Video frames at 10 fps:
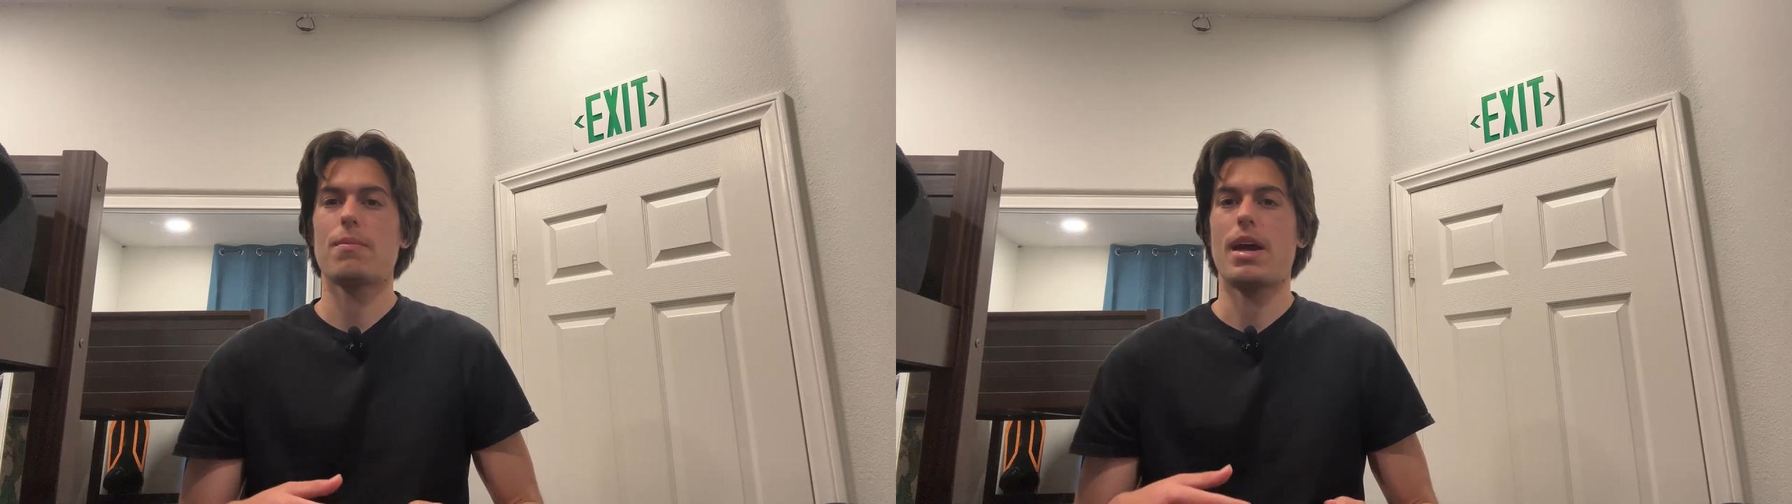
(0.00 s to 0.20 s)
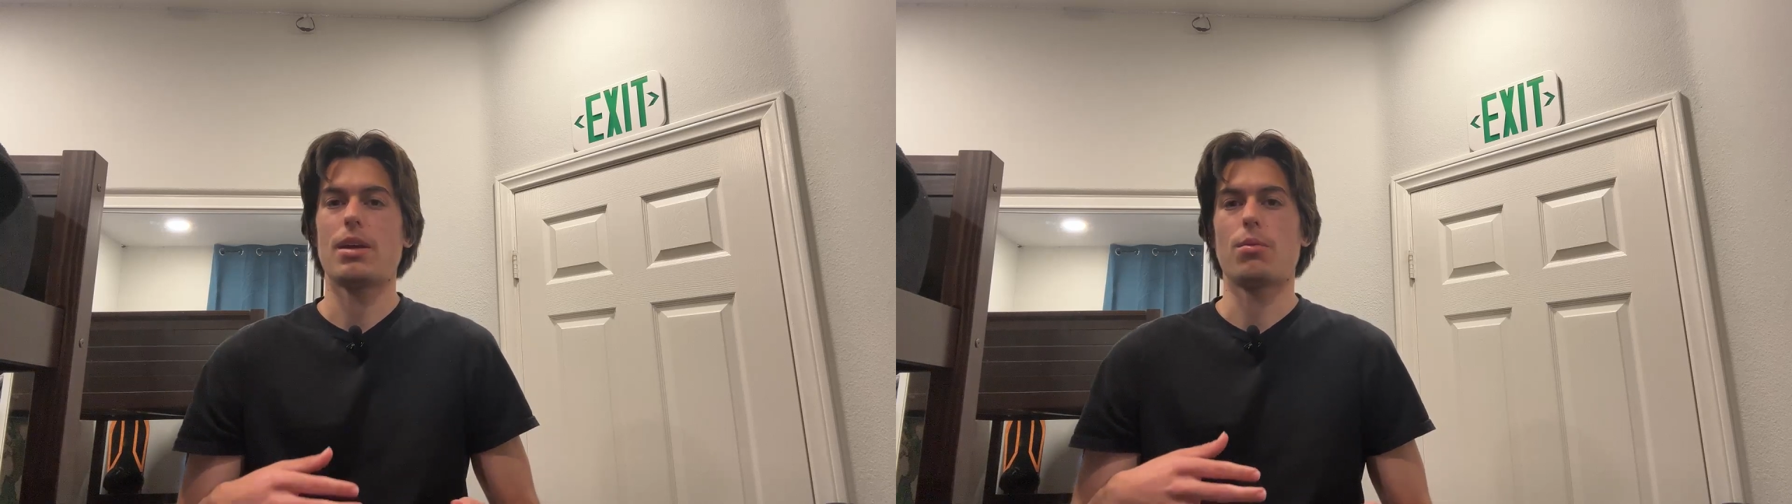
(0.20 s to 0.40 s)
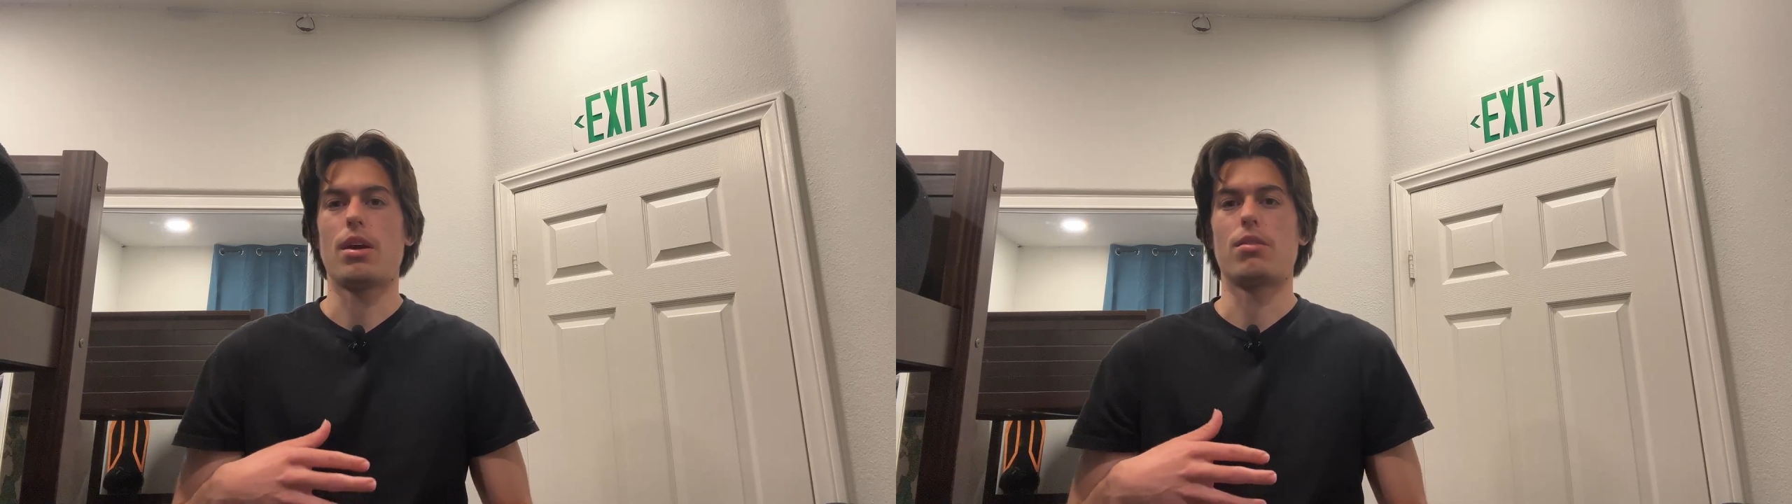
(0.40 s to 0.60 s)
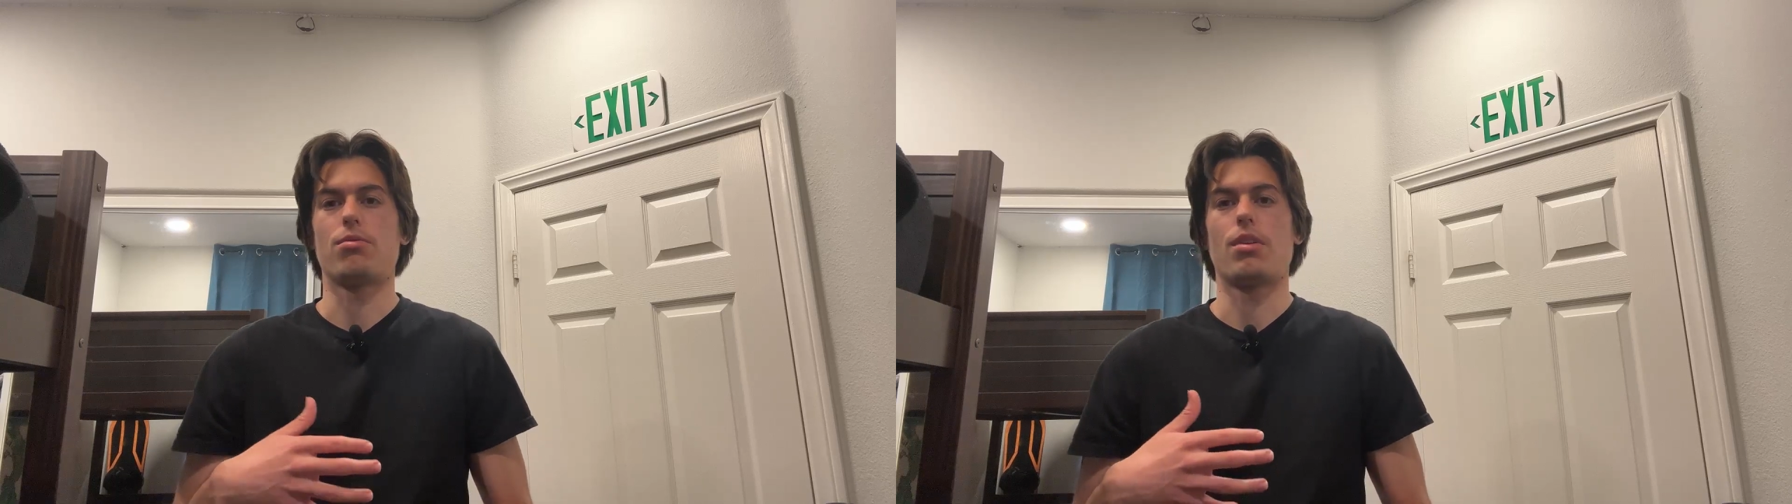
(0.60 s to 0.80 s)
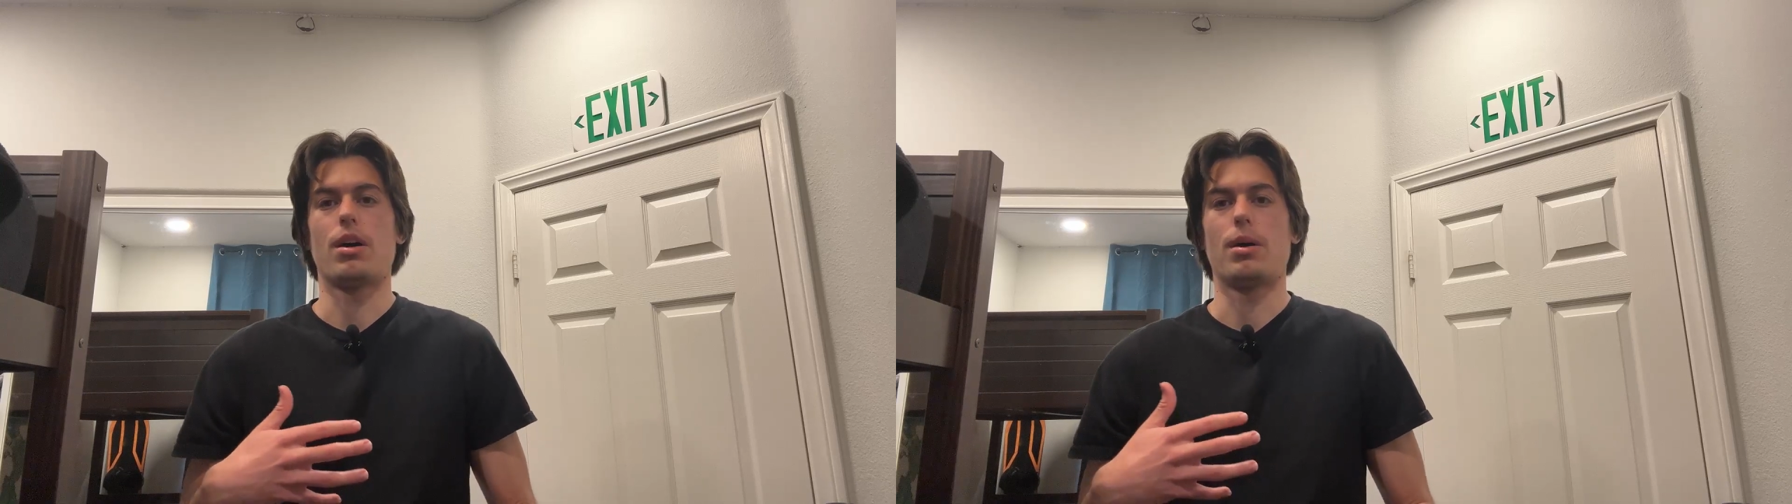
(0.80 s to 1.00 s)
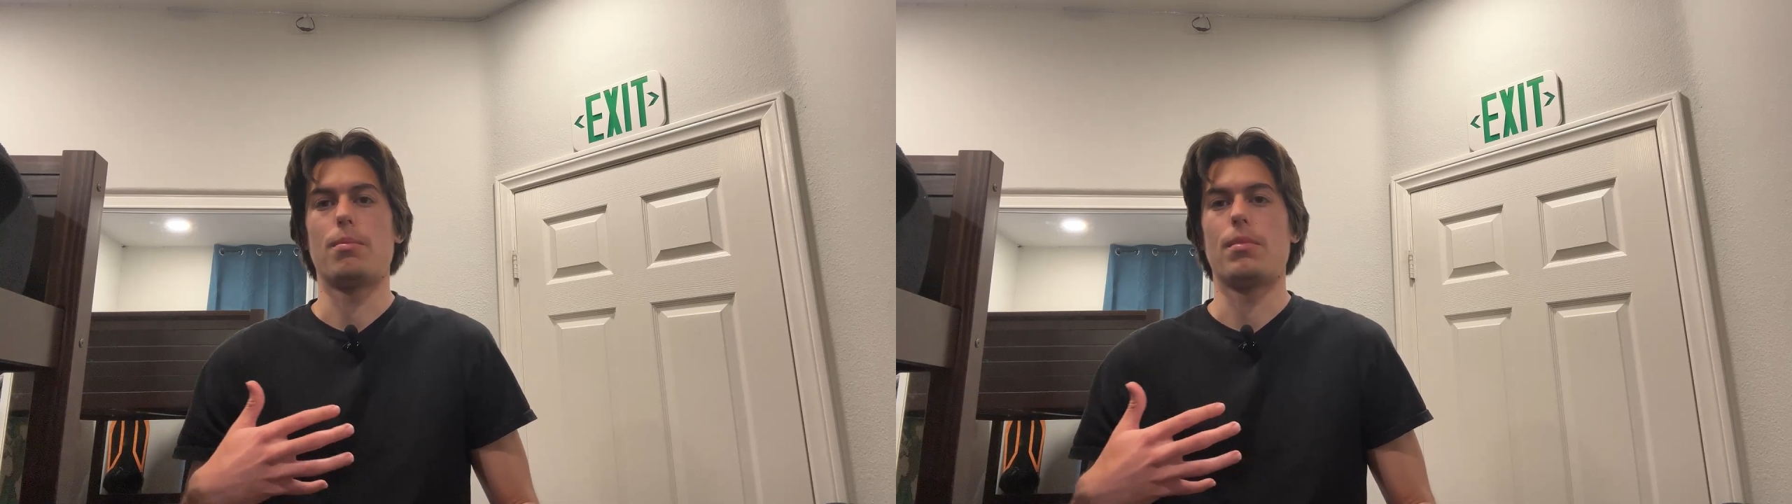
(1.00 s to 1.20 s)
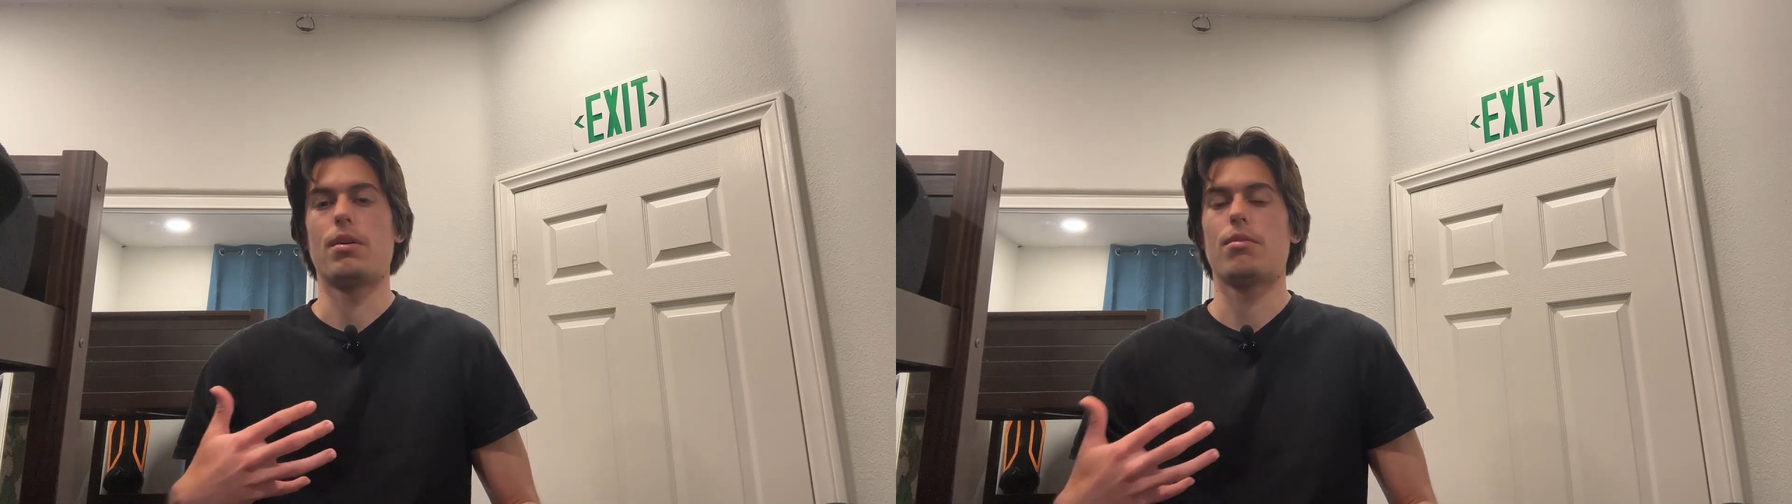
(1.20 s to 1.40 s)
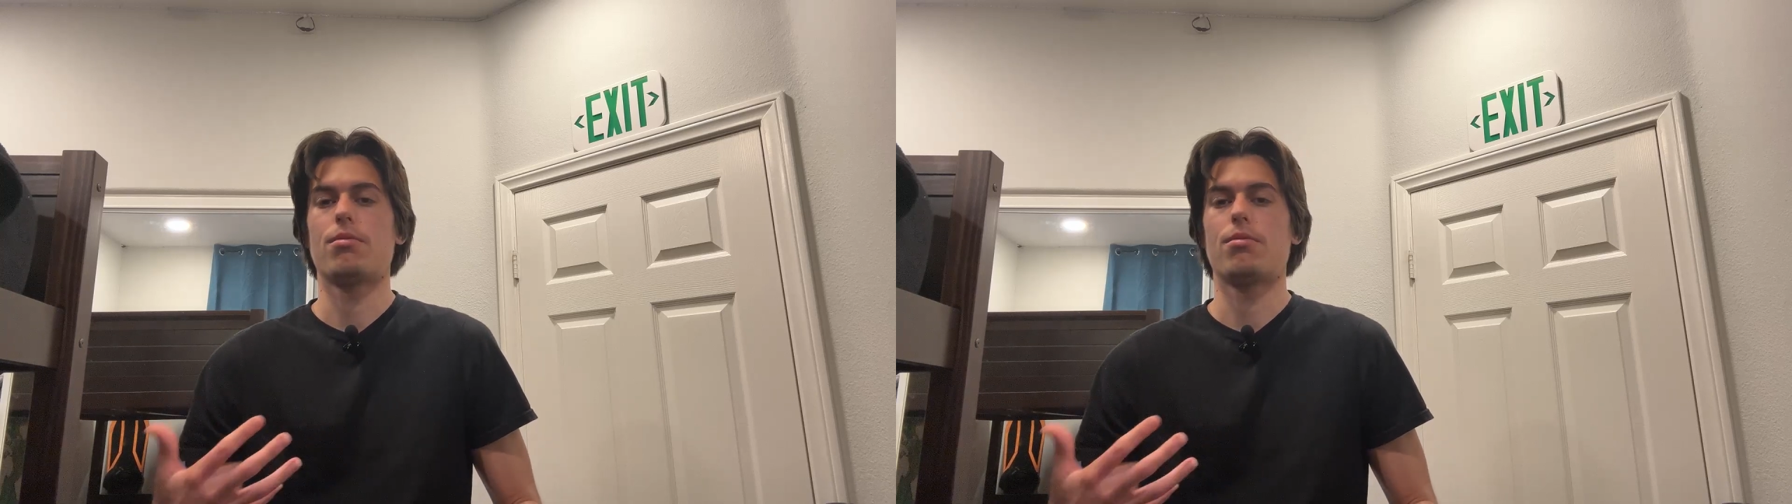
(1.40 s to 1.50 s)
anywhere from